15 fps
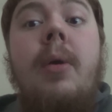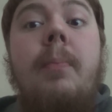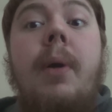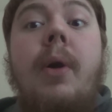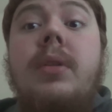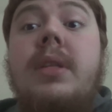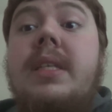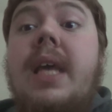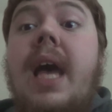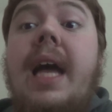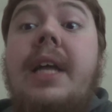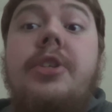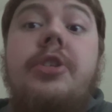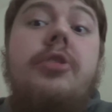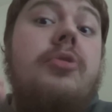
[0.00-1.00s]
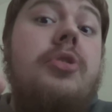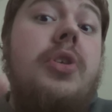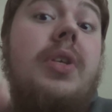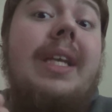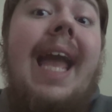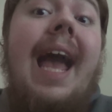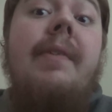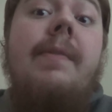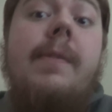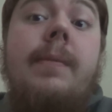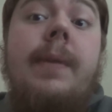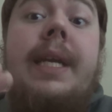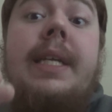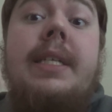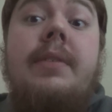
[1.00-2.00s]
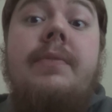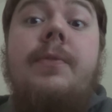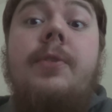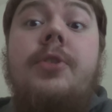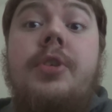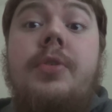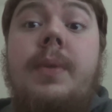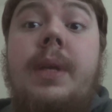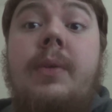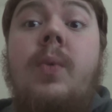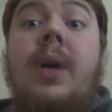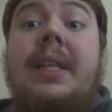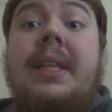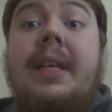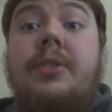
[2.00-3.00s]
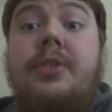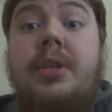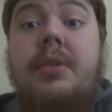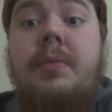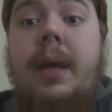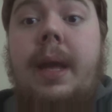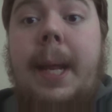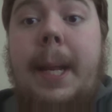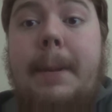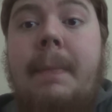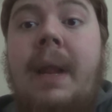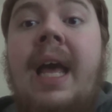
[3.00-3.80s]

Both sides usually have a reason for doing what they're doing.